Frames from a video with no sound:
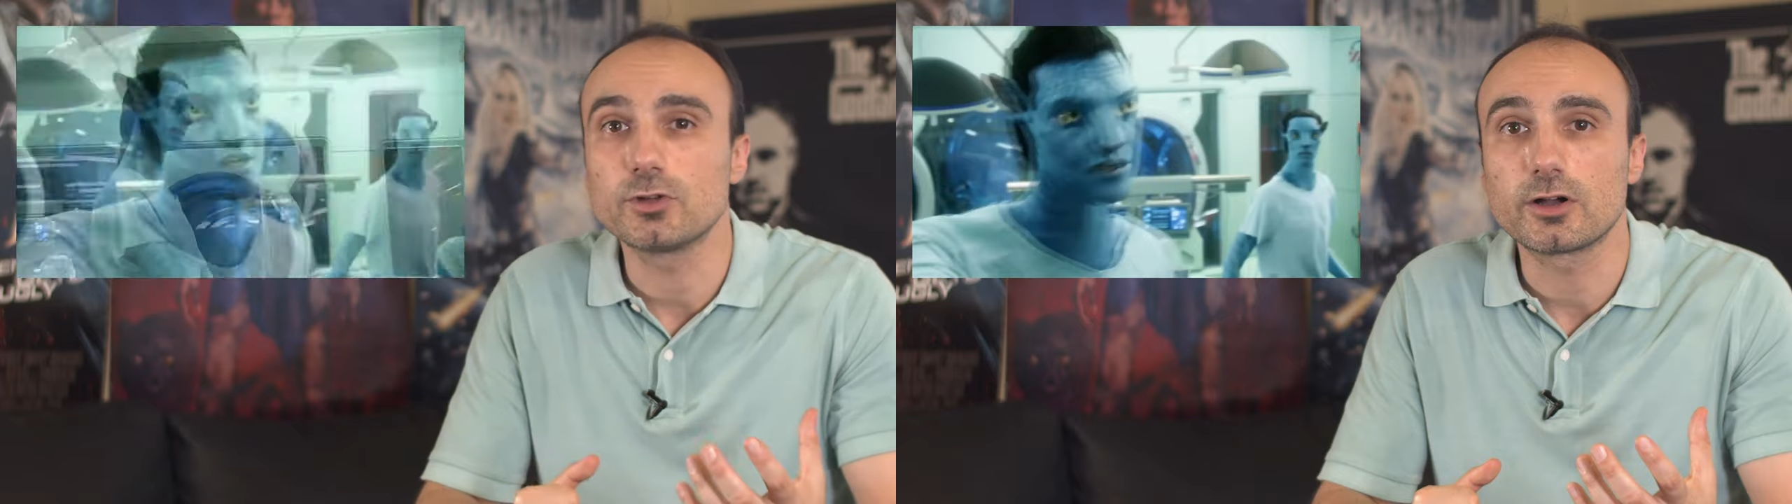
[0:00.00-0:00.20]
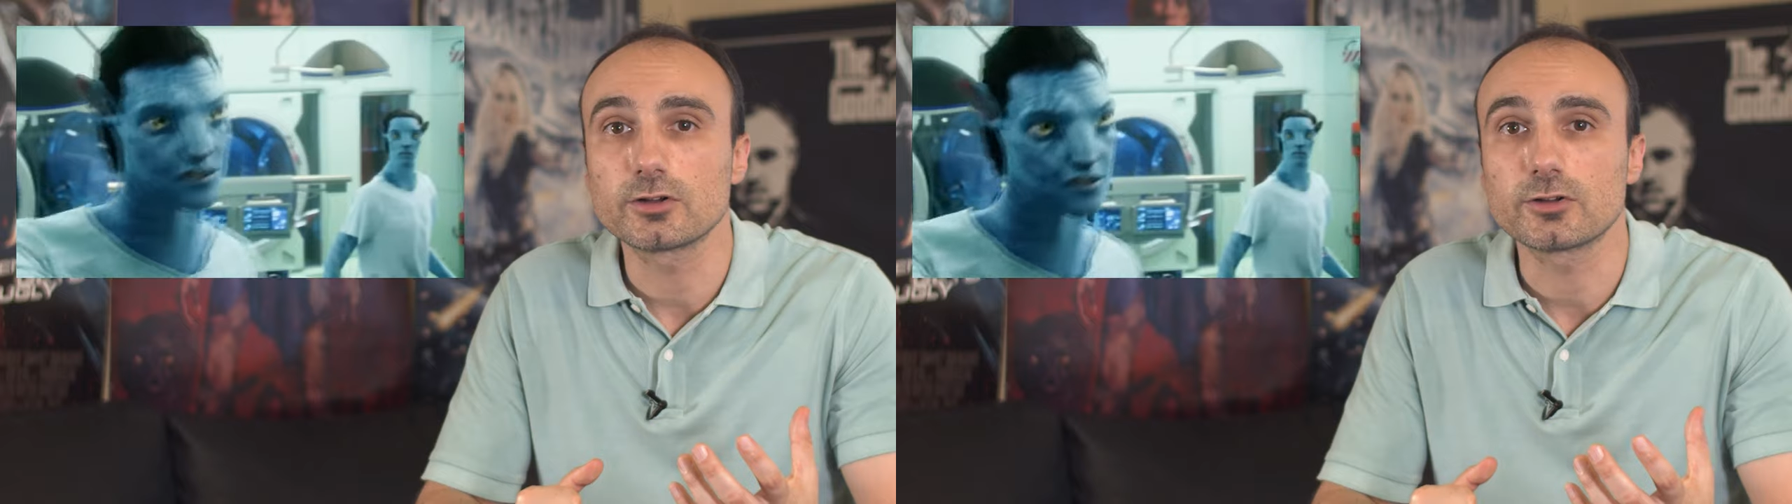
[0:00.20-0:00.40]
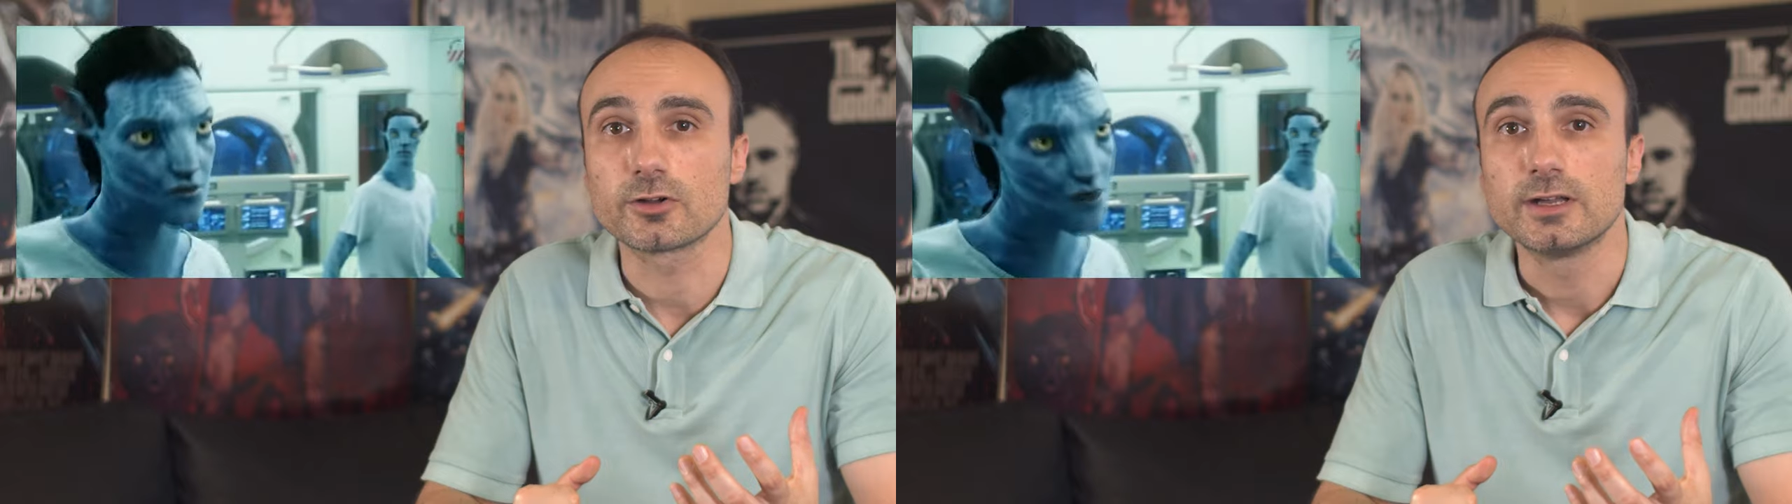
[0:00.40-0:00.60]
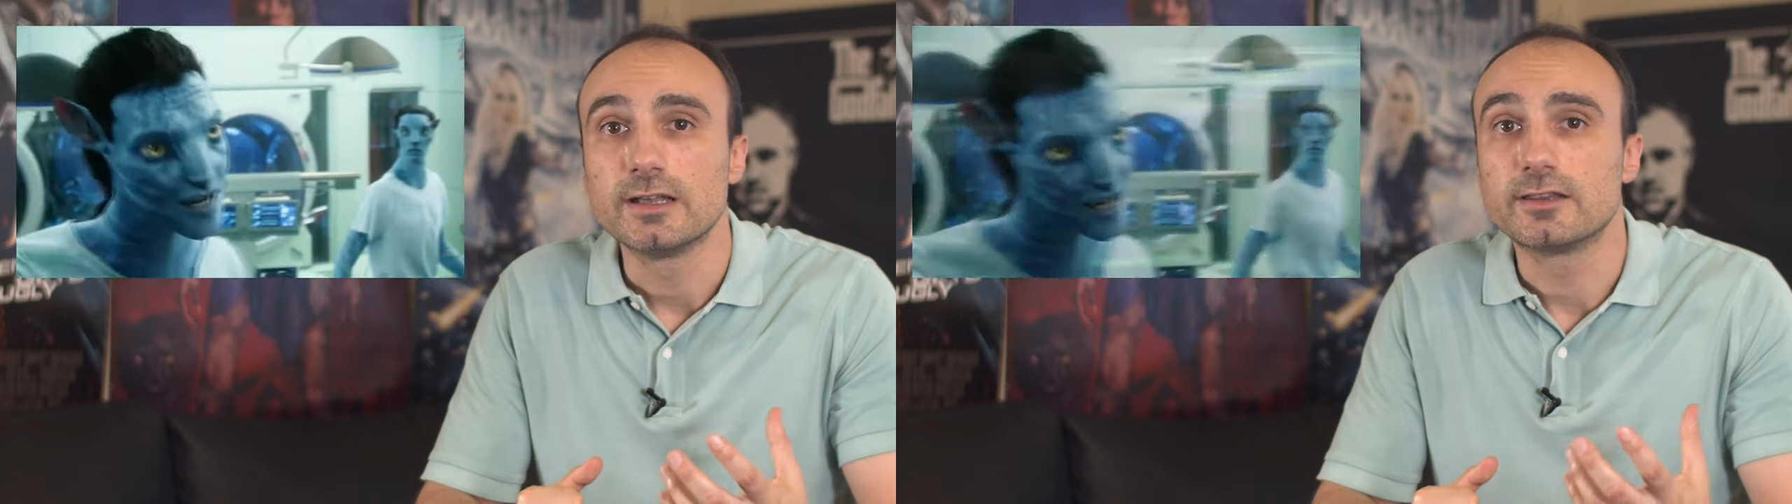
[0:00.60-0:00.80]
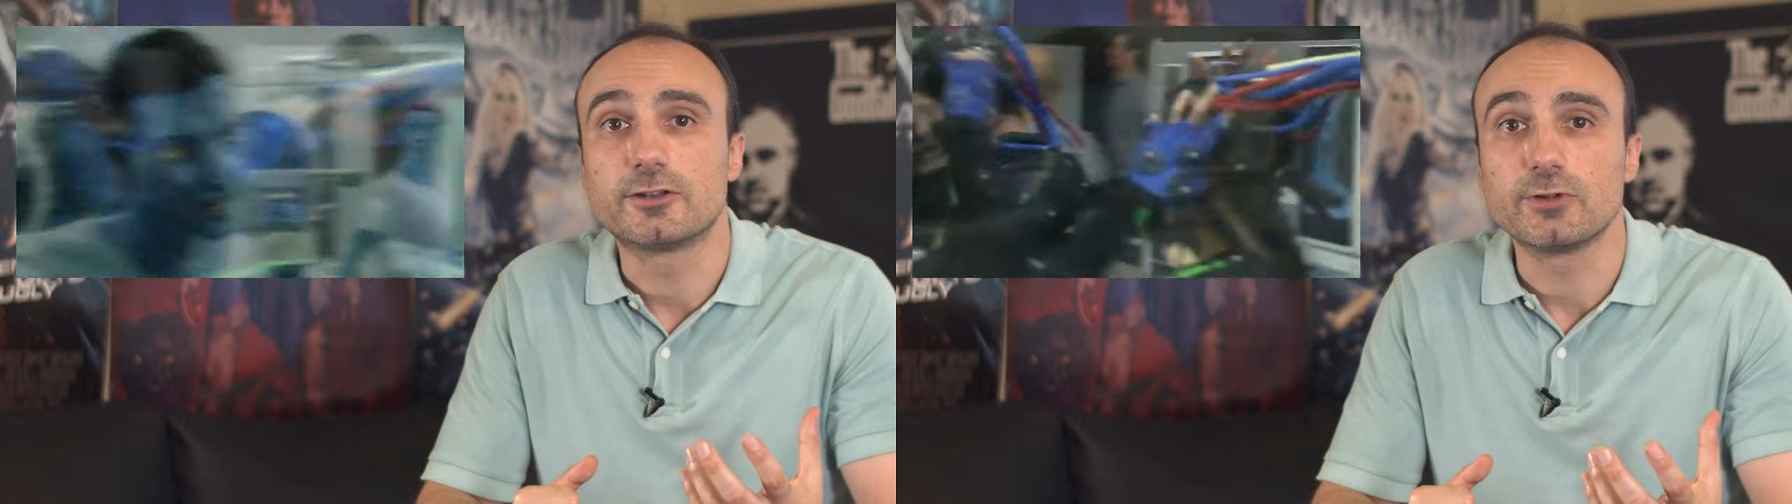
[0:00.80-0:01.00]
longer
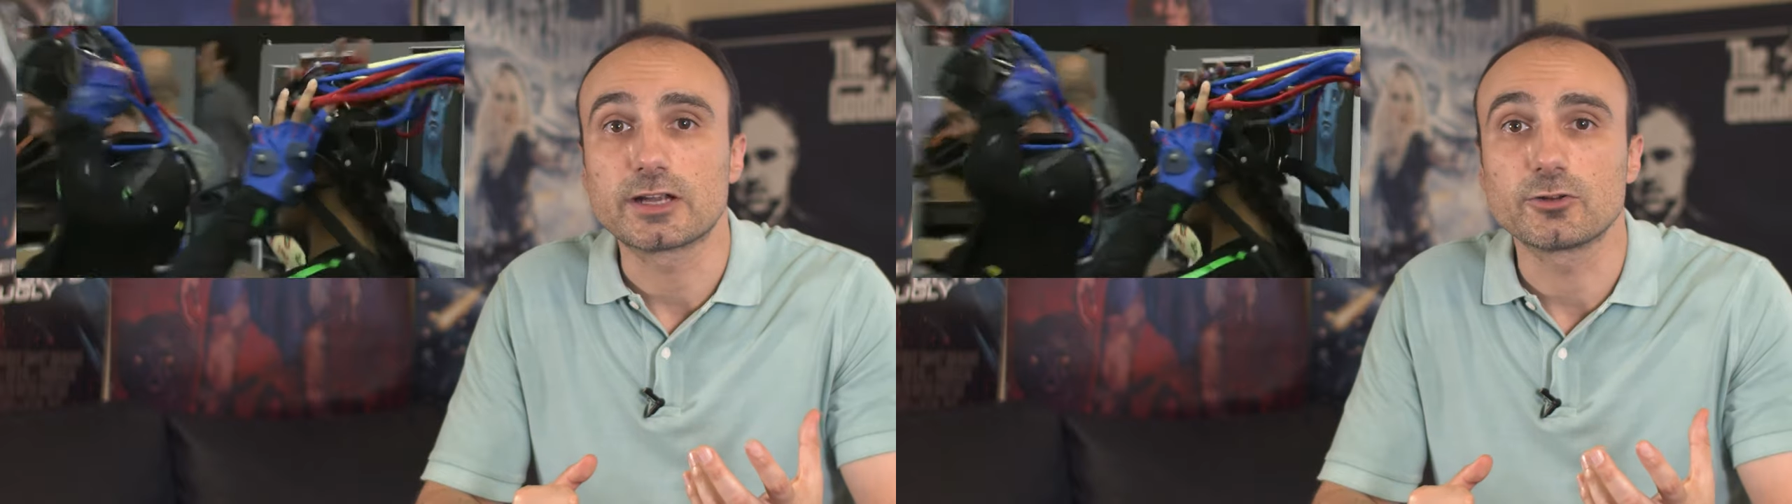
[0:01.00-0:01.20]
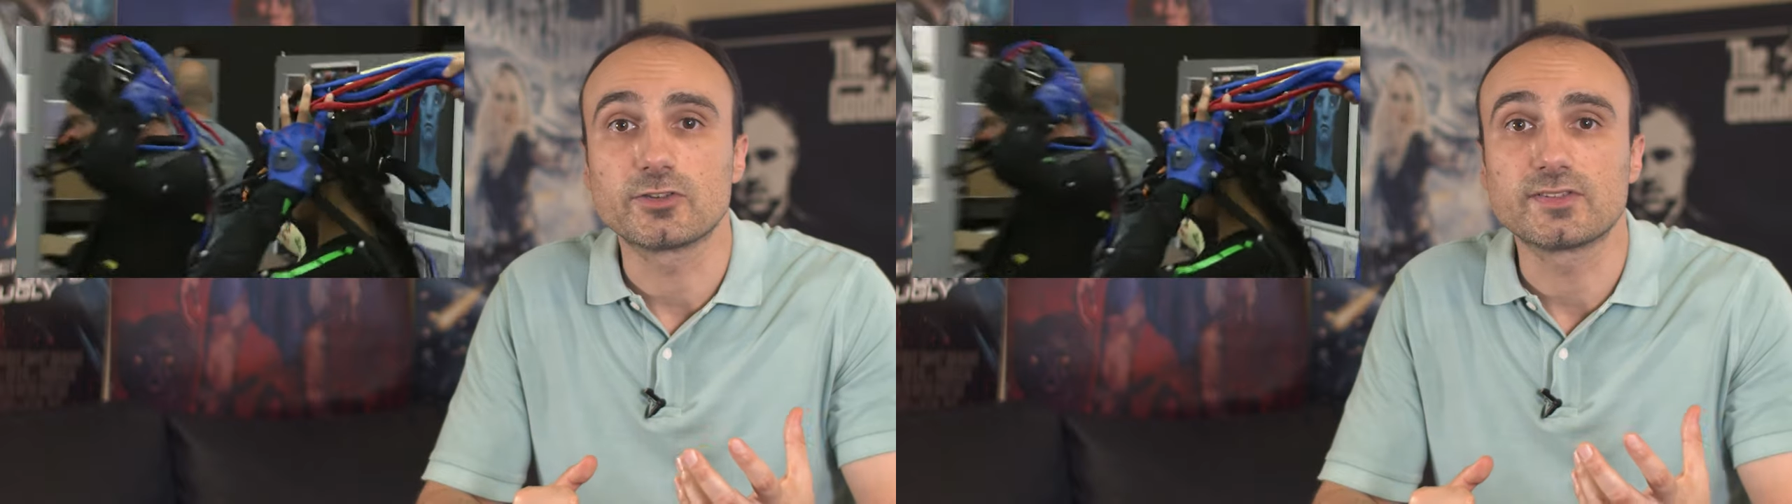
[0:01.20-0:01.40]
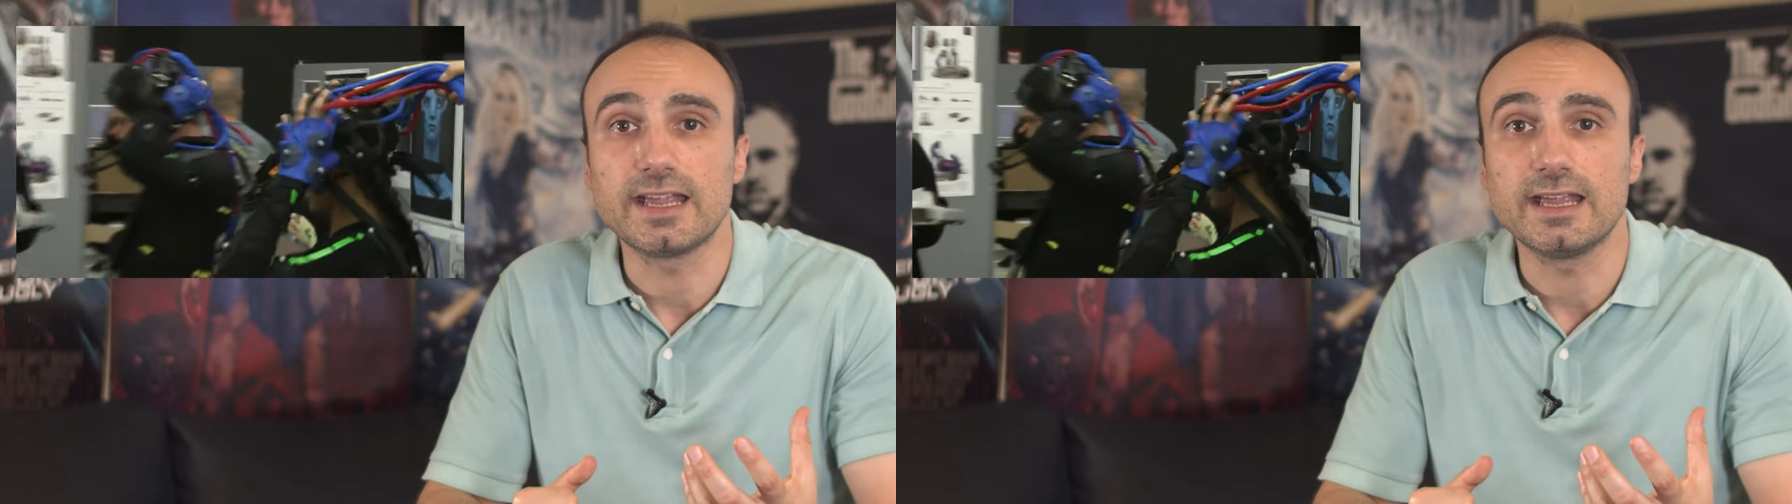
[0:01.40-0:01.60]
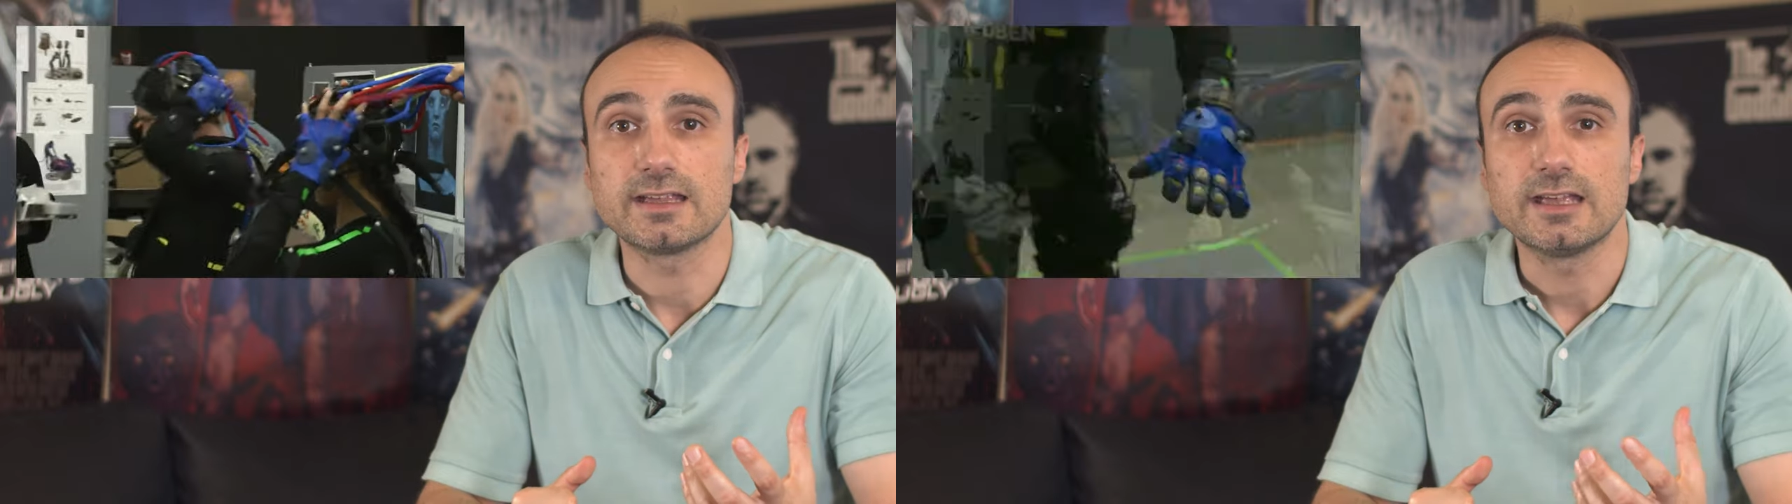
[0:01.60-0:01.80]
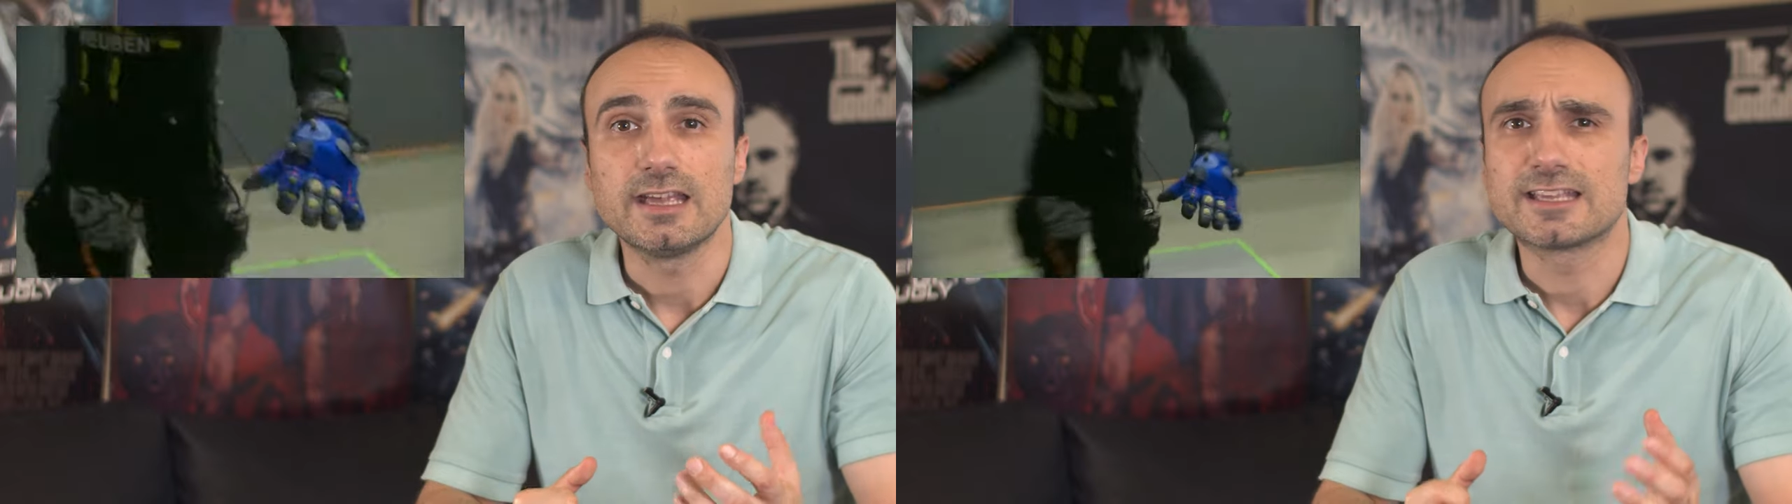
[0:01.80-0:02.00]
the director saying,